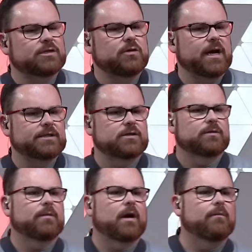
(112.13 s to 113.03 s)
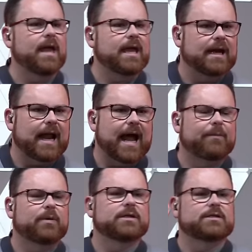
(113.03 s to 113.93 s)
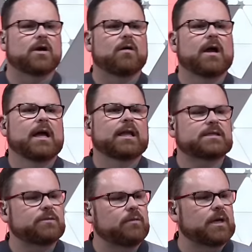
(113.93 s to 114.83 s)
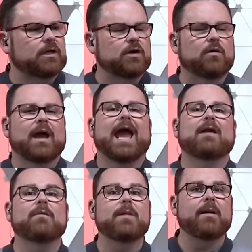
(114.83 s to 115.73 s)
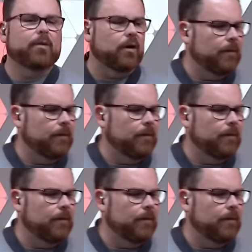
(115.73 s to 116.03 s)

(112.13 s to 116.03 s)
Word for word: guys are, are making it happen. So let's see what we can do. And remember,